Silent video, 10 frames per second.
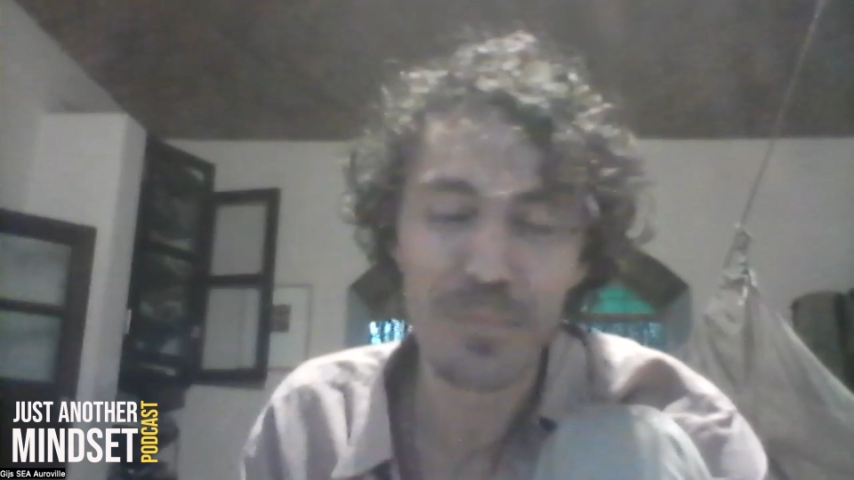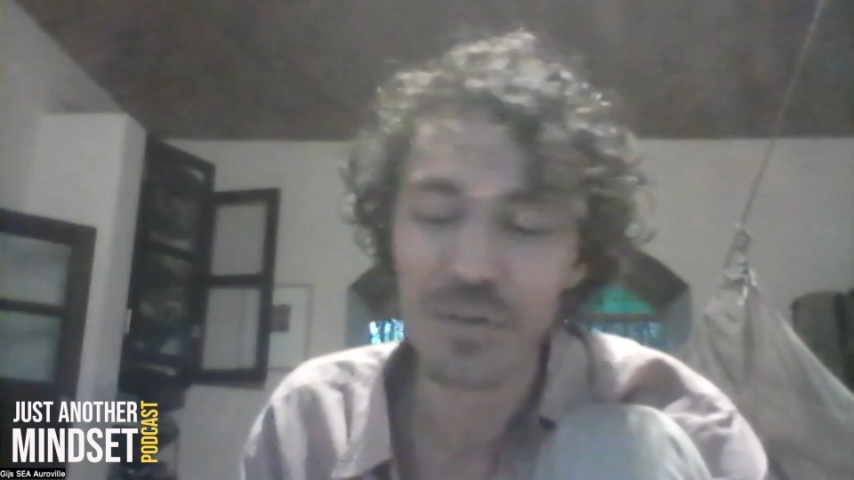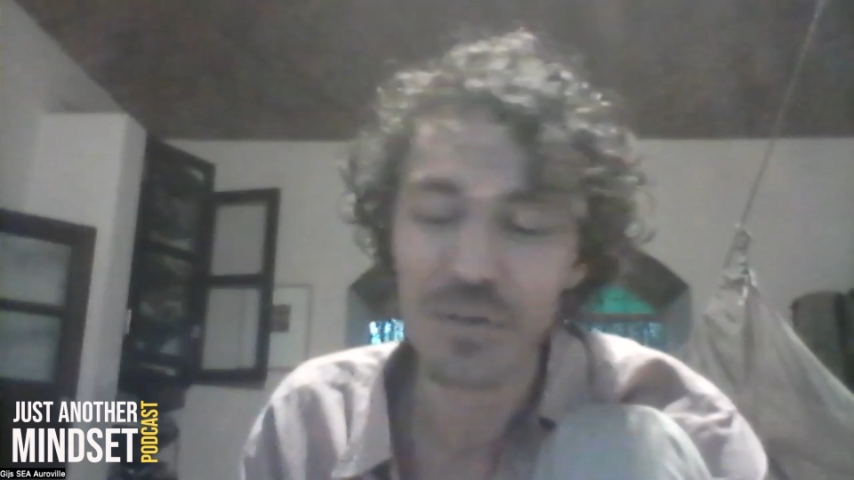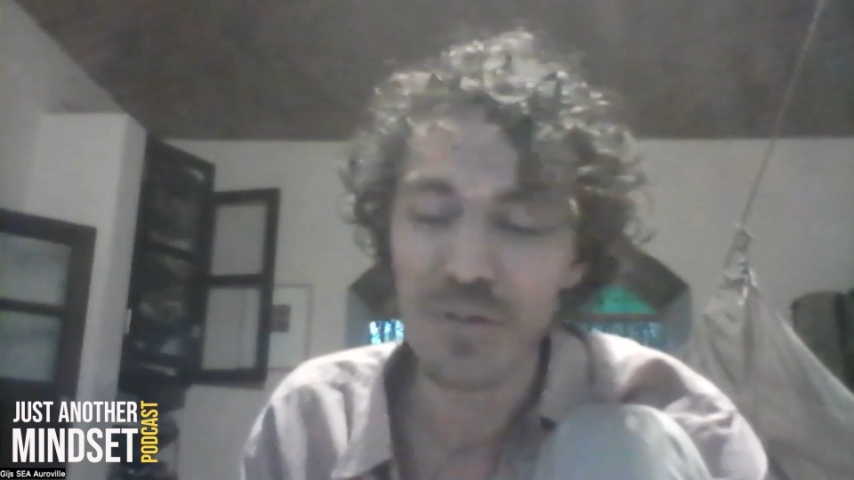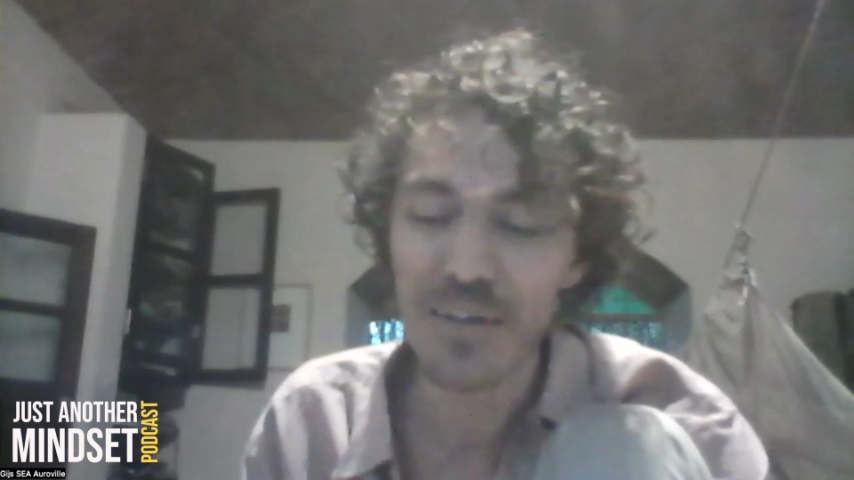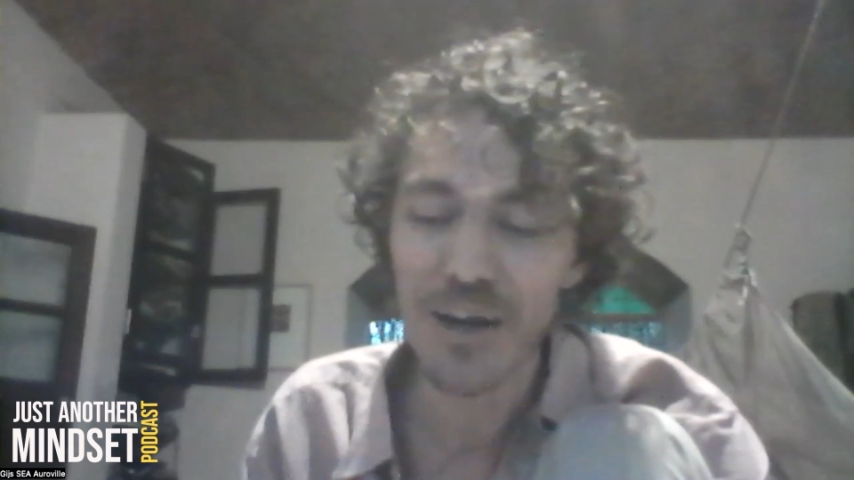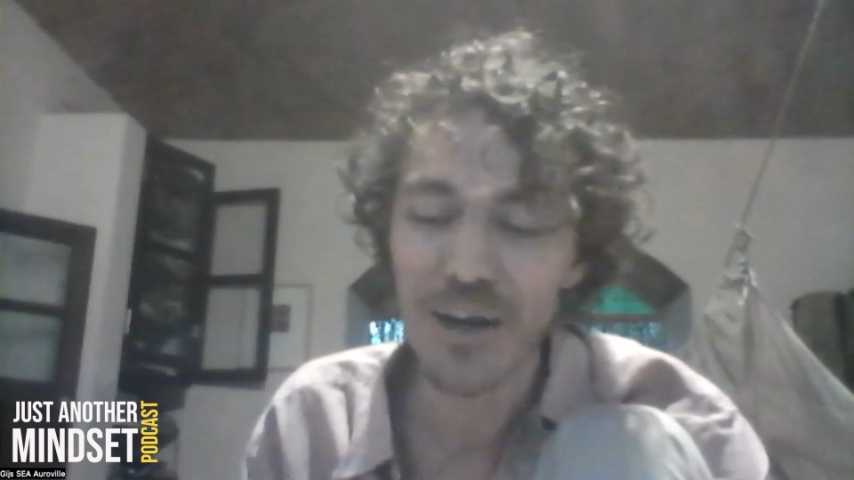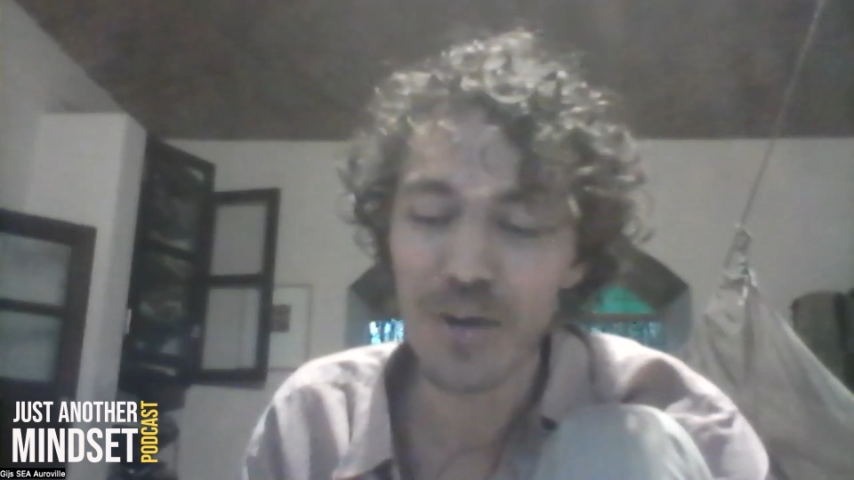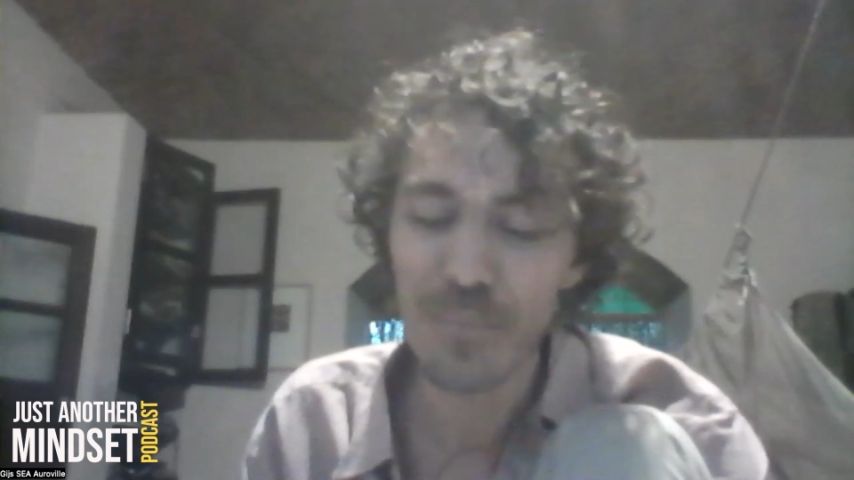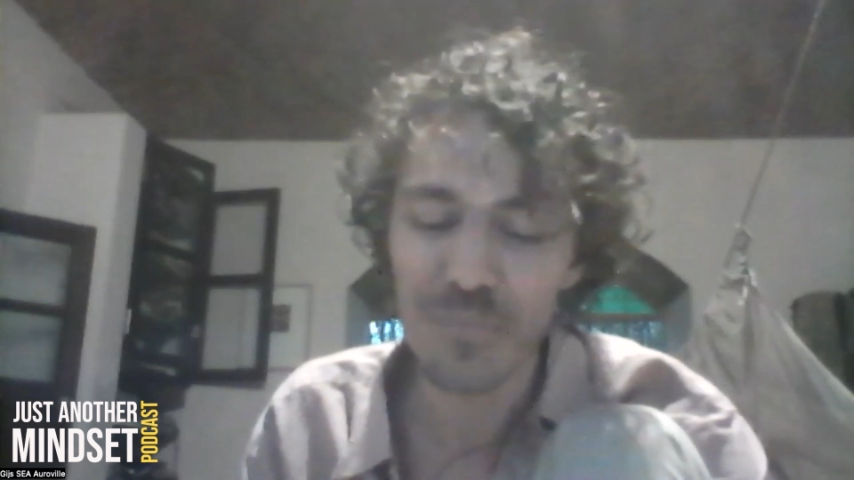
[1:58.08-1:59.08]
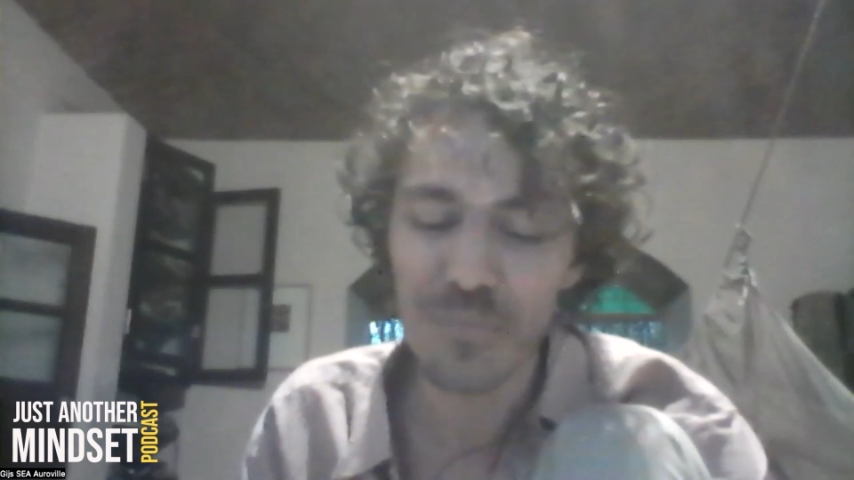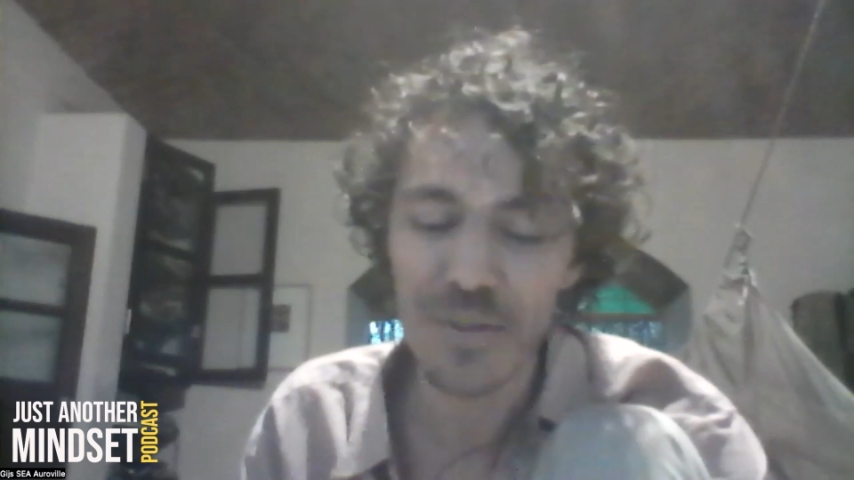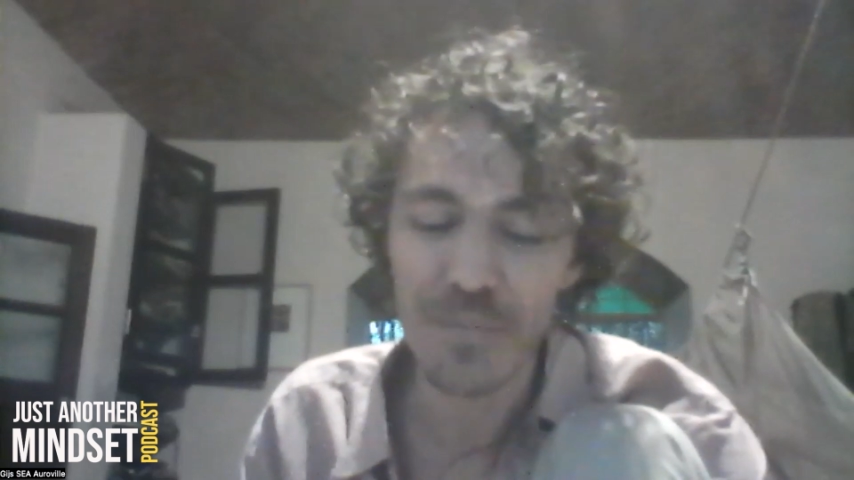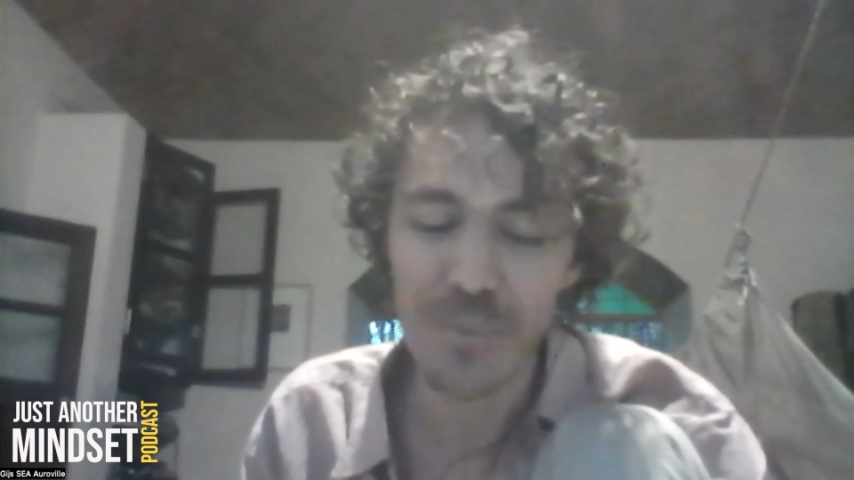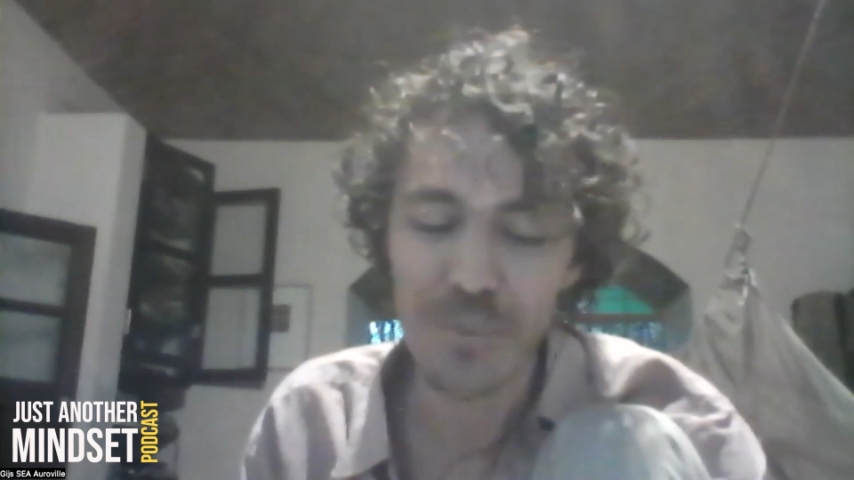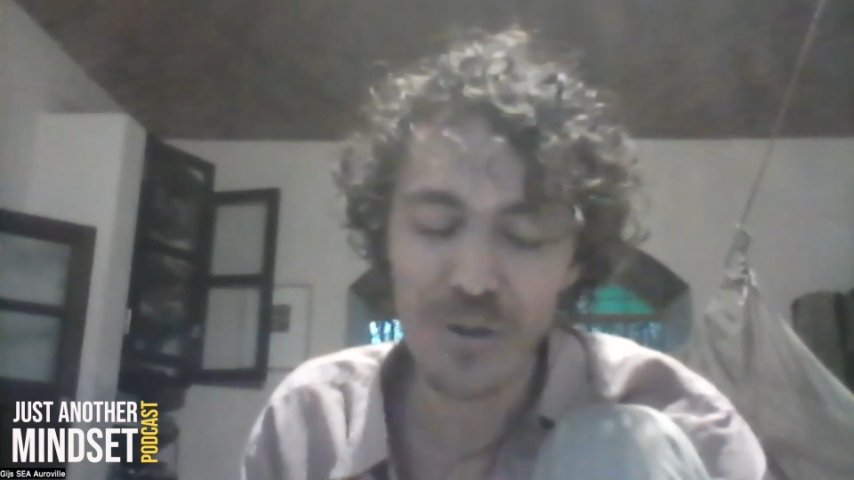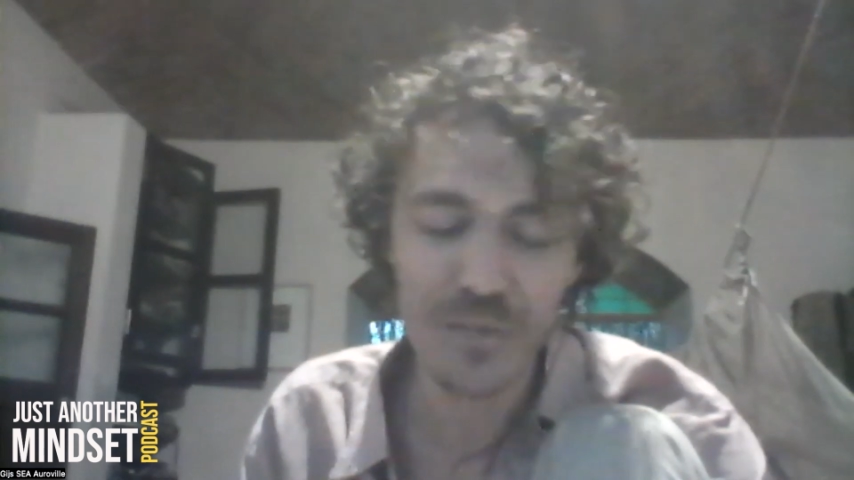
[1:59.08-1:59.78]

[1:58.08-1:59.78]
but right now most